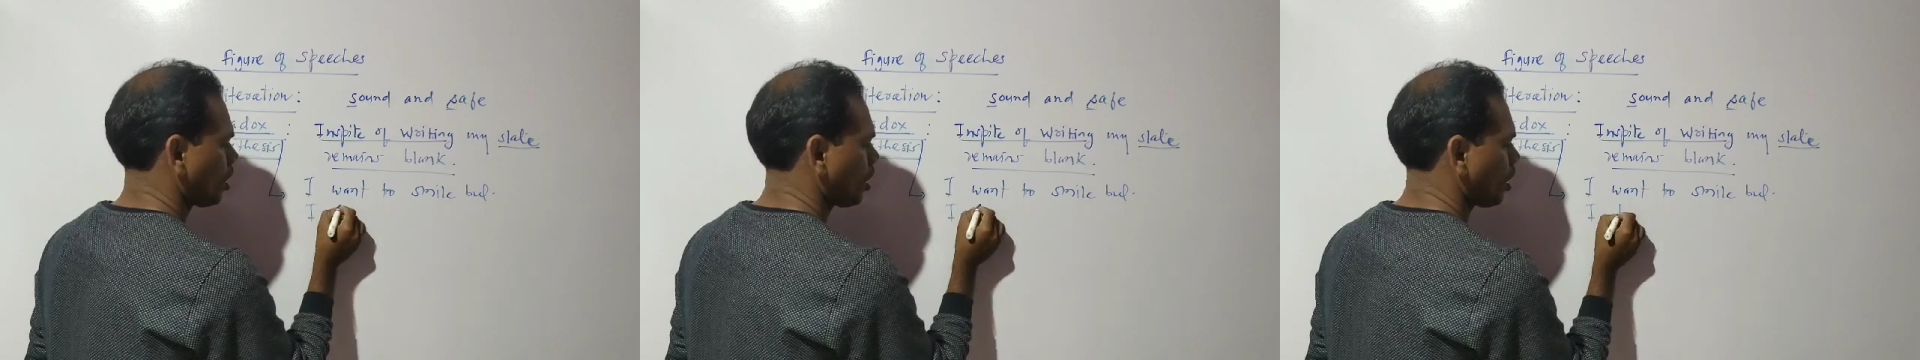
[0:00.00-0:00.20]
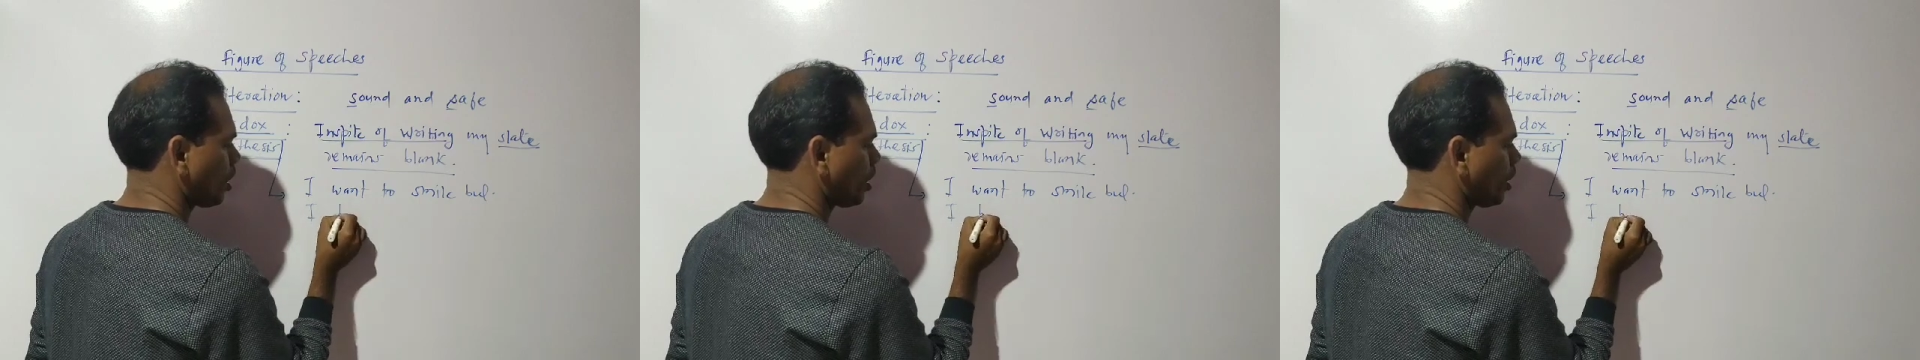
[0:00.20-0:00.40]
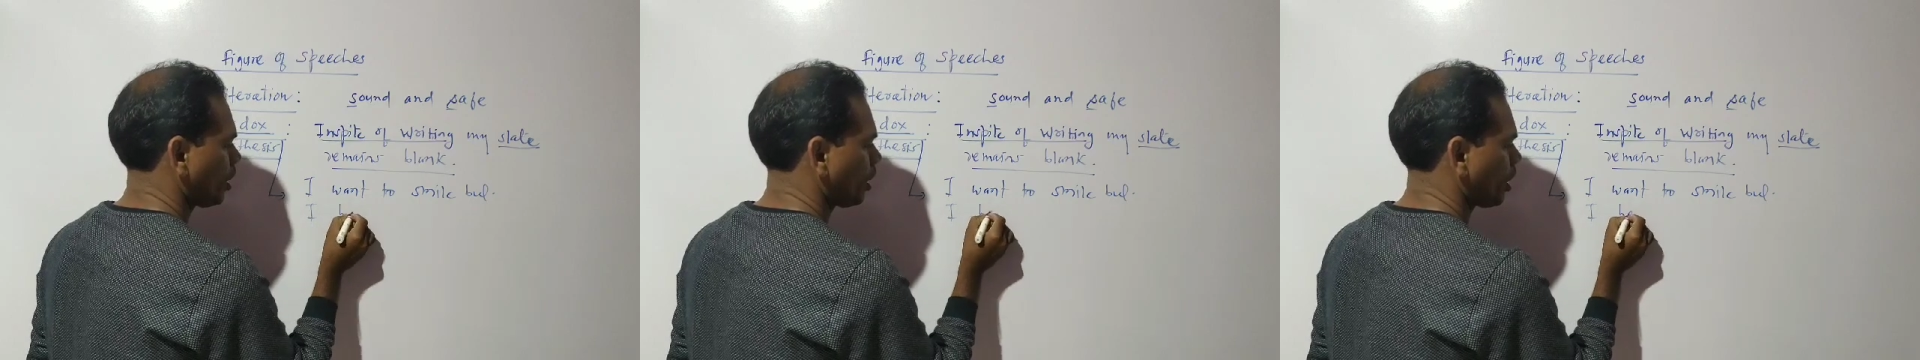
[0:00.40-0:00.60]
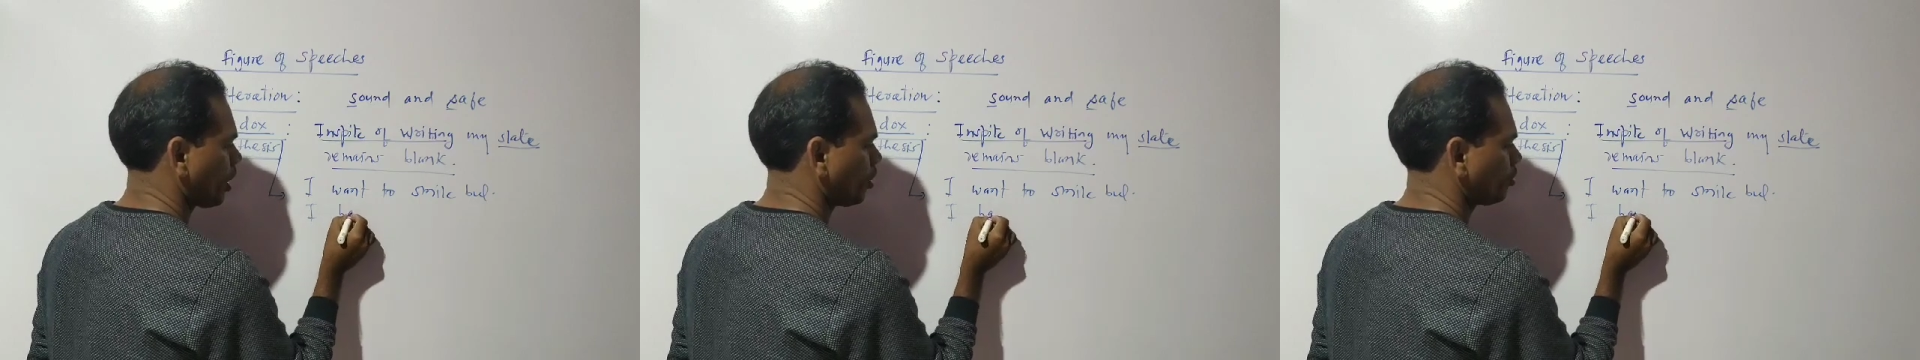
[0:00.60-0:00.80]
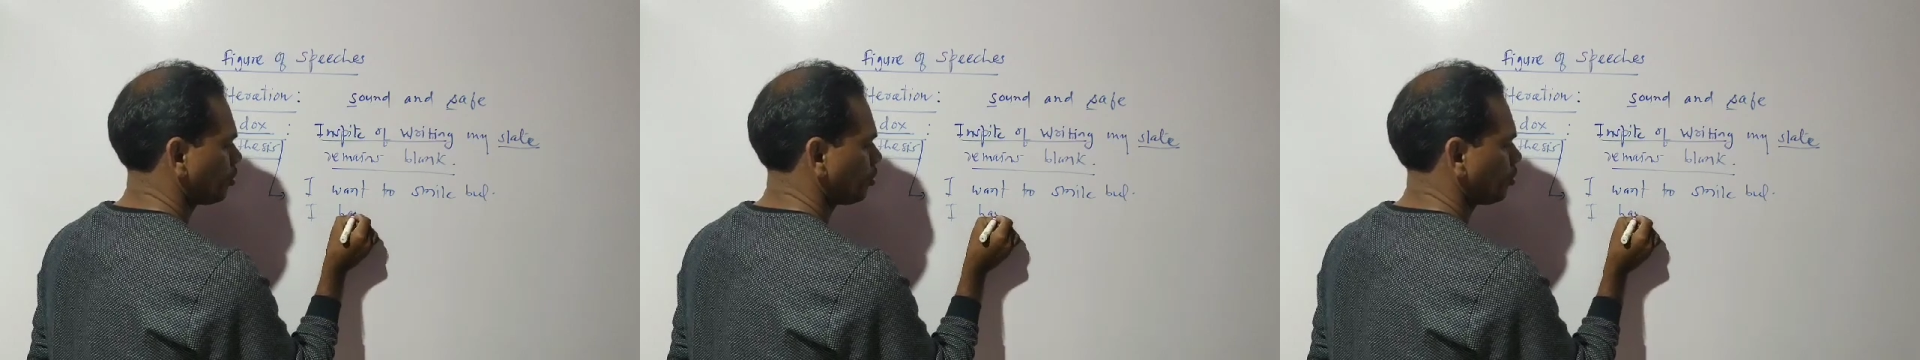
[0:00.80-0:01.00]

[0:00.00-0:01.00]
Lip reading: I have